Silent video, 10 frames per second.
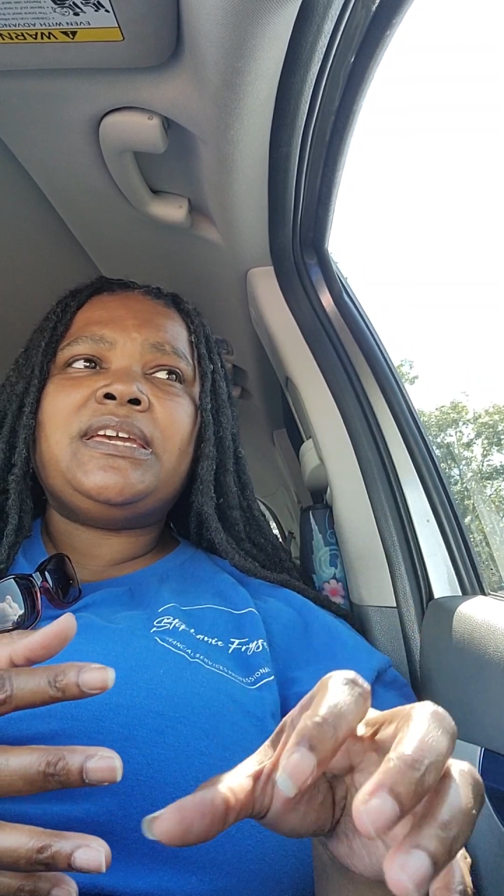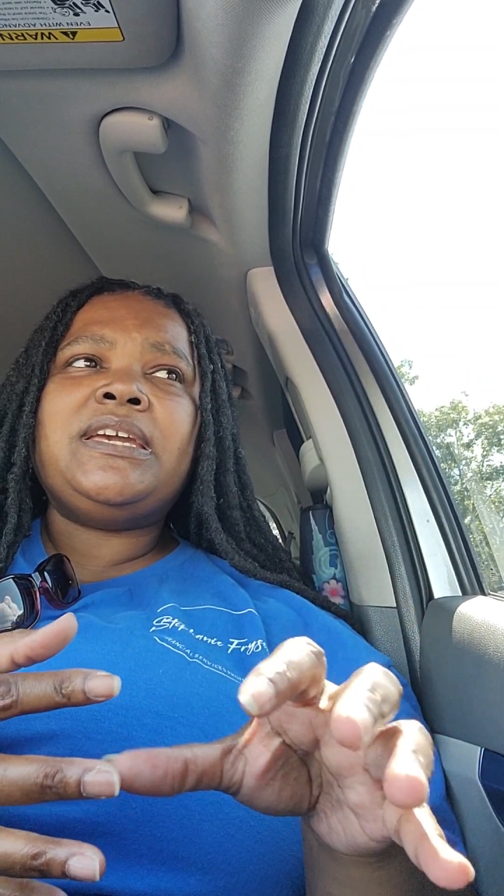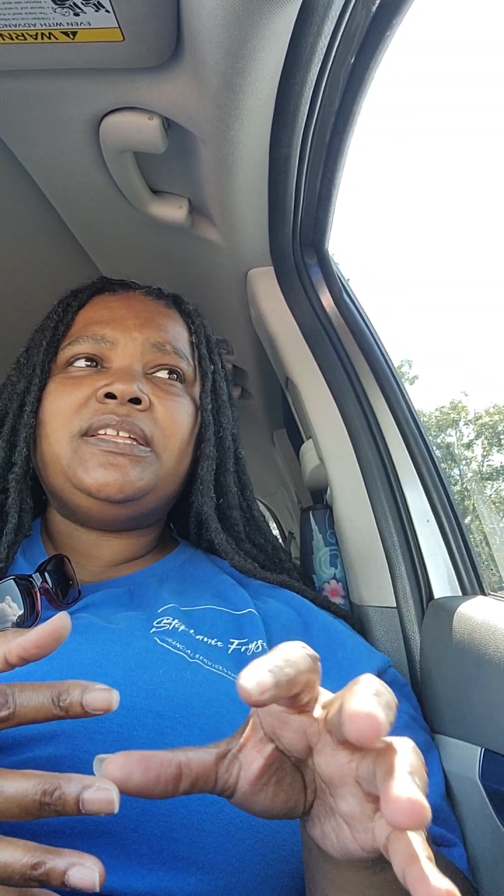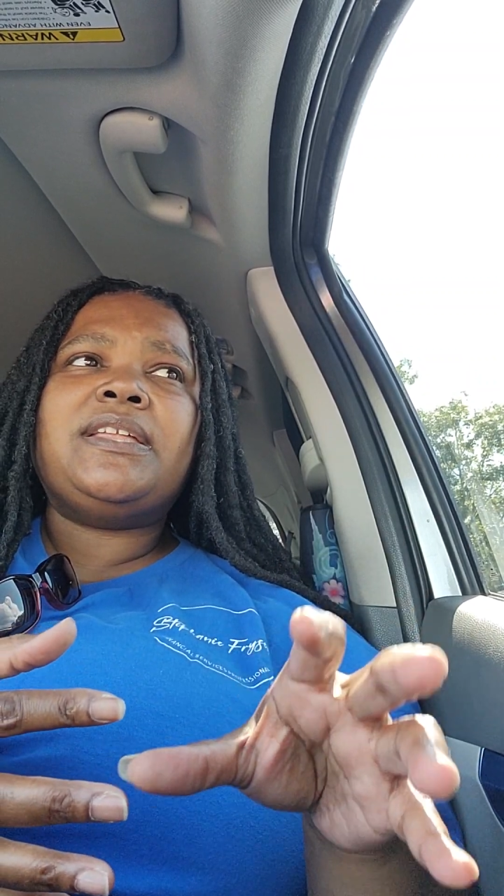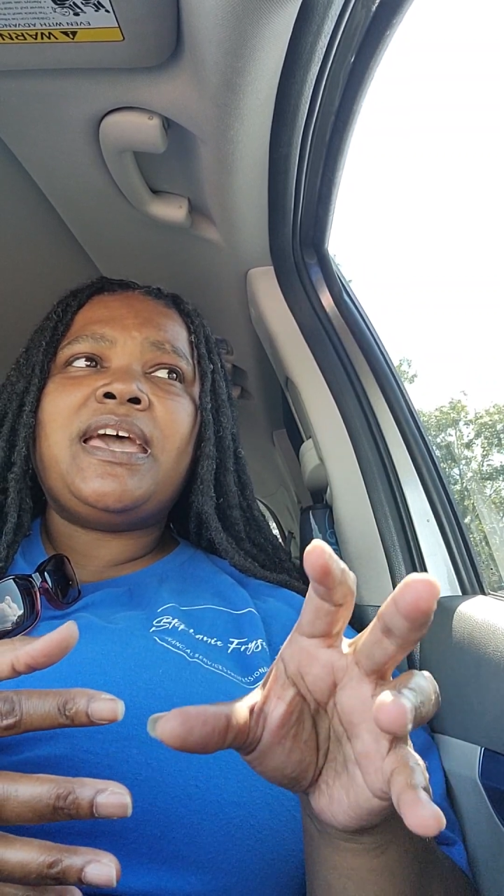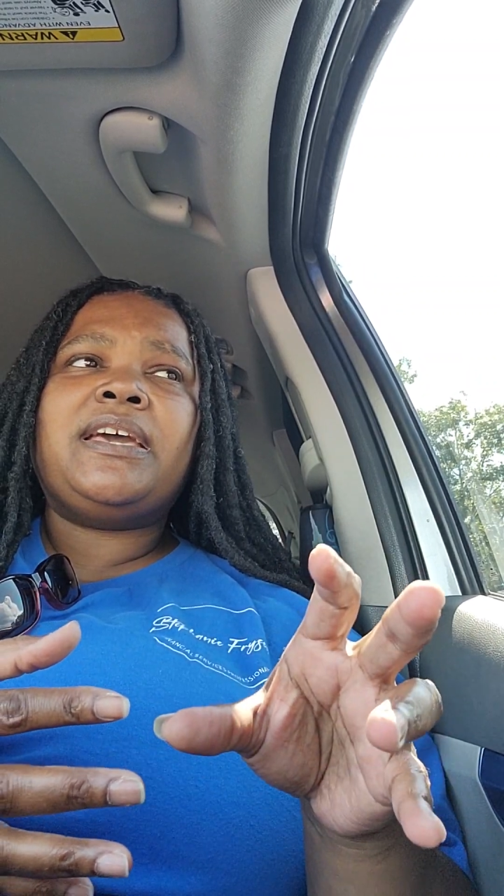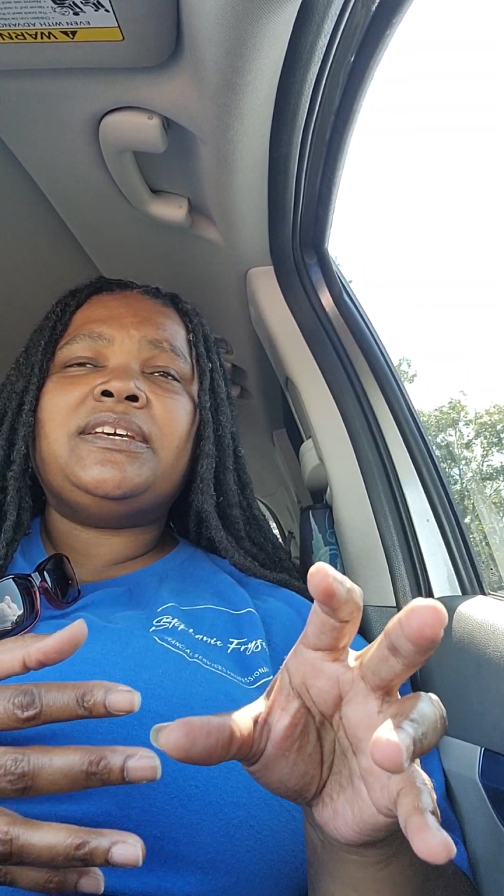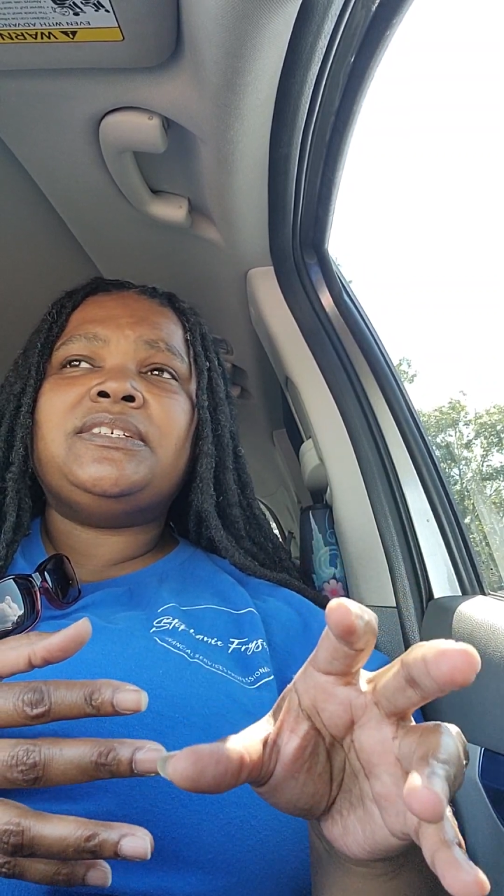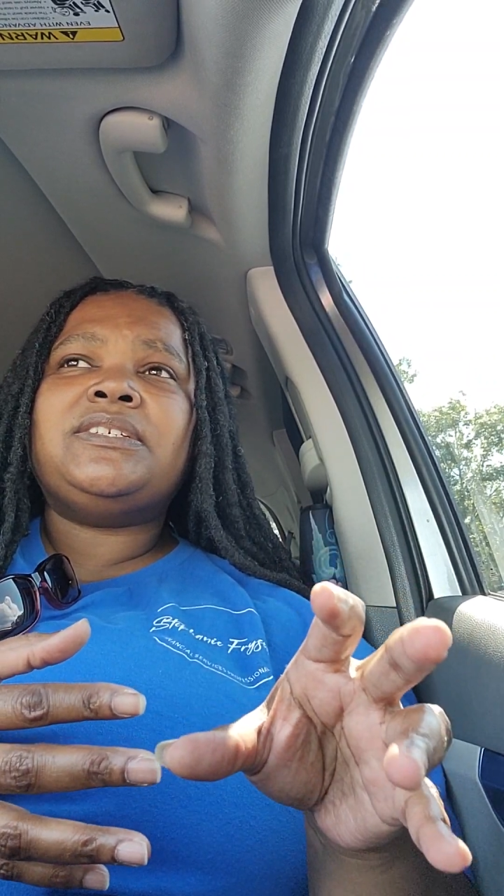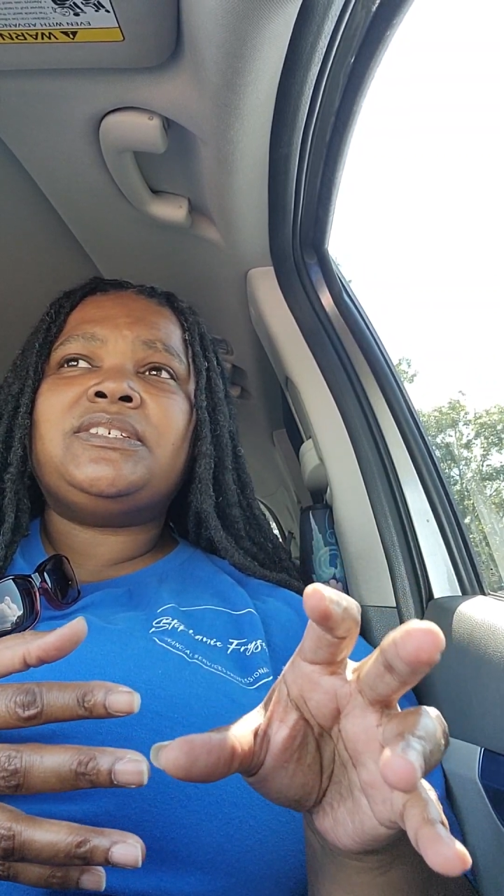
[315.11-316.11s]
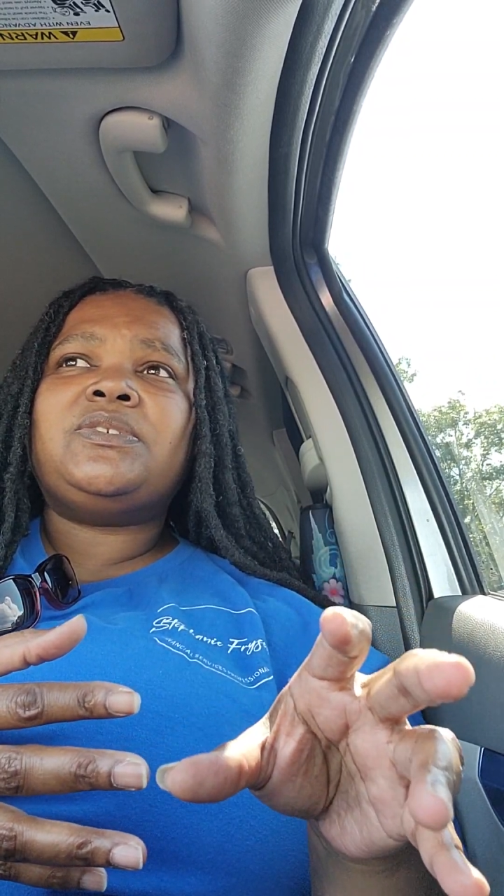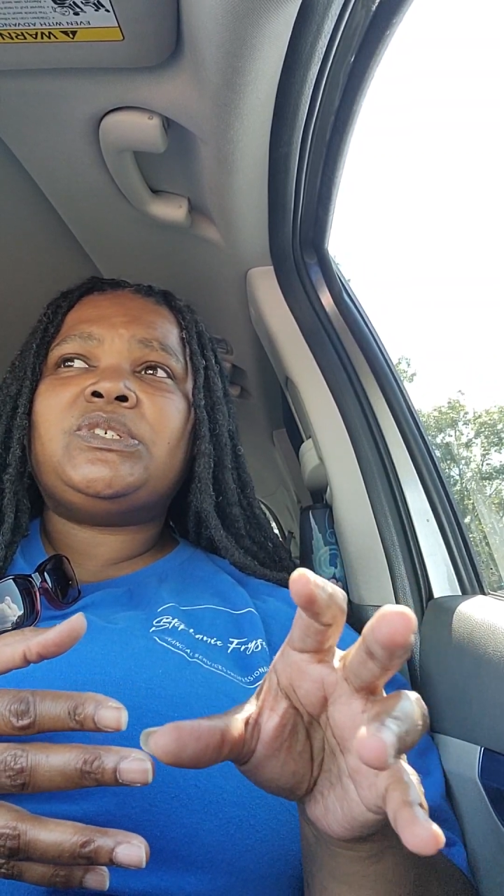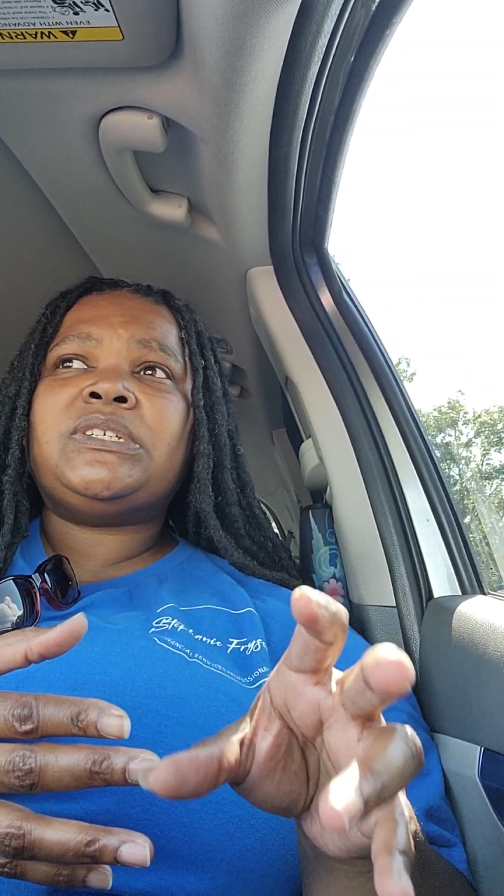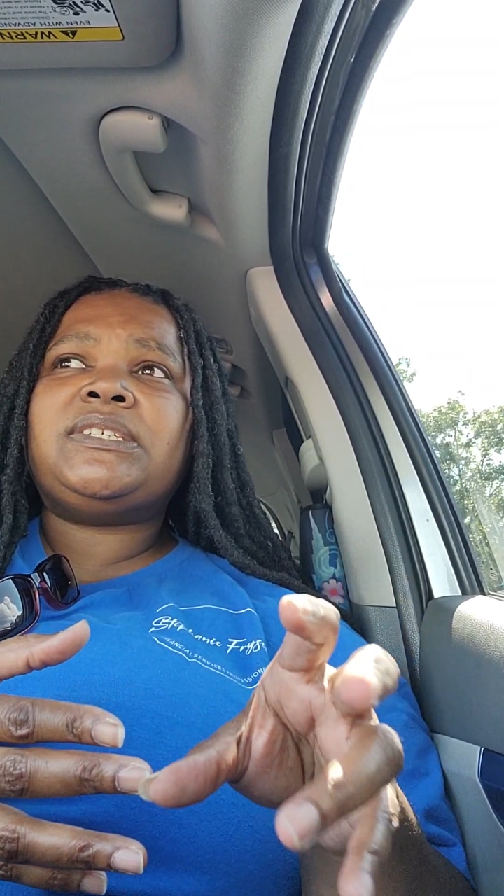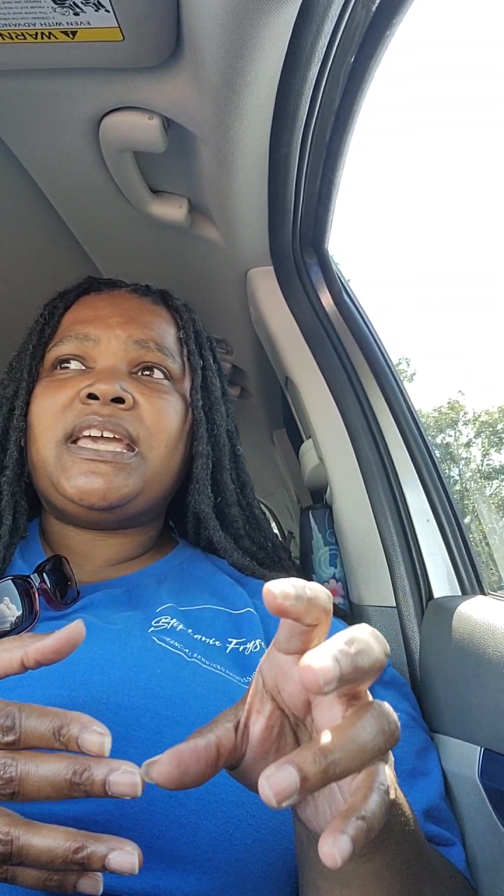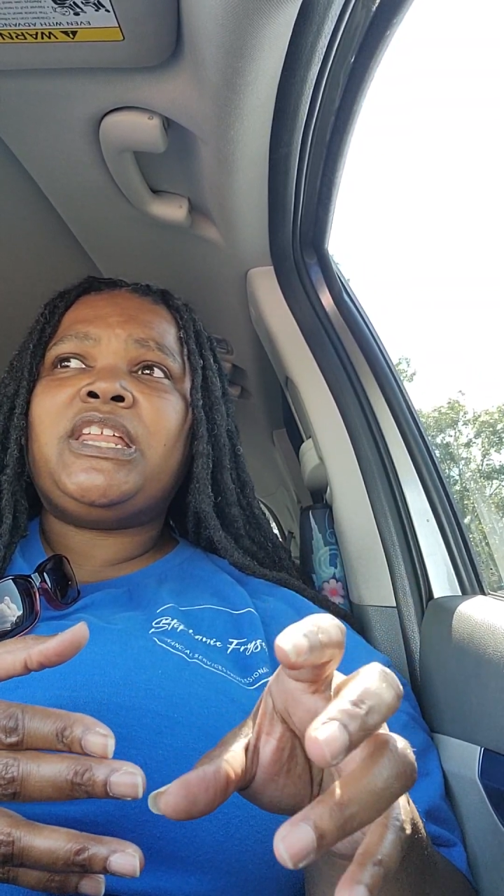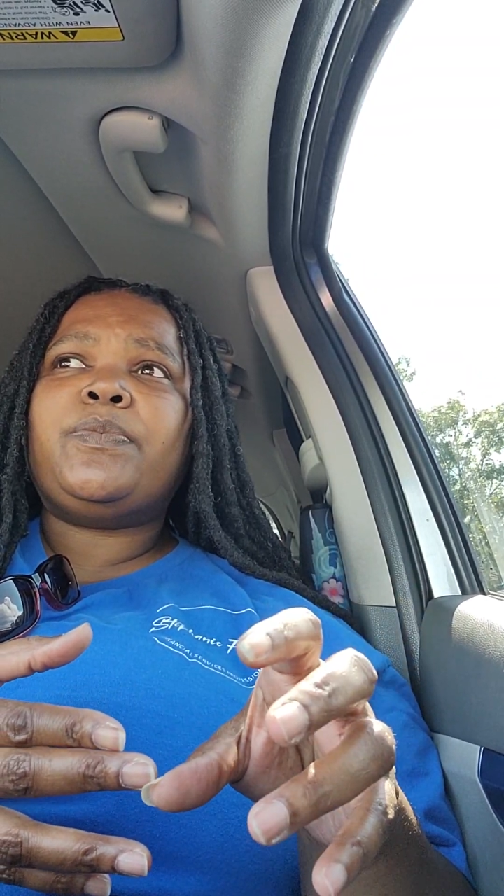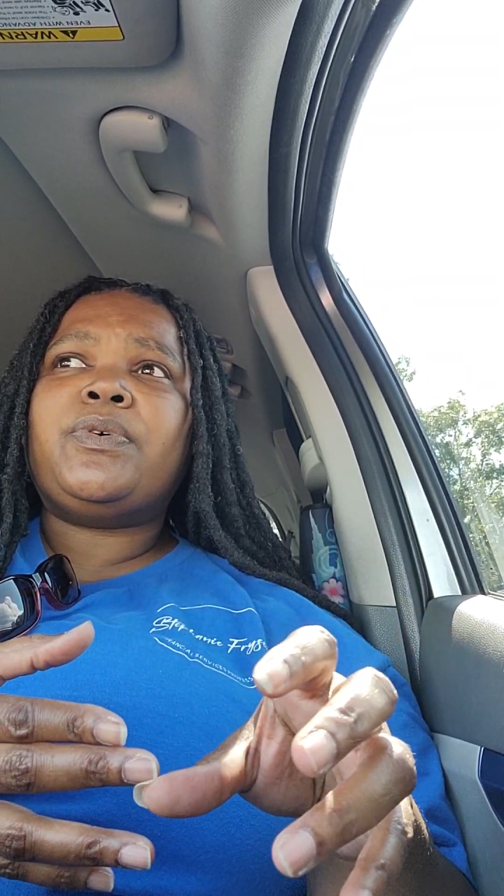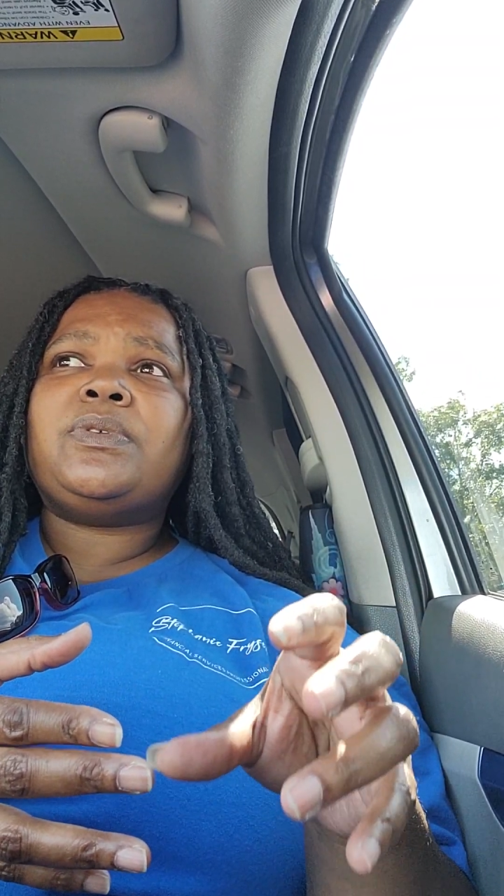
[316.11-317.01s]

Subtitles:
eat that is sustainable,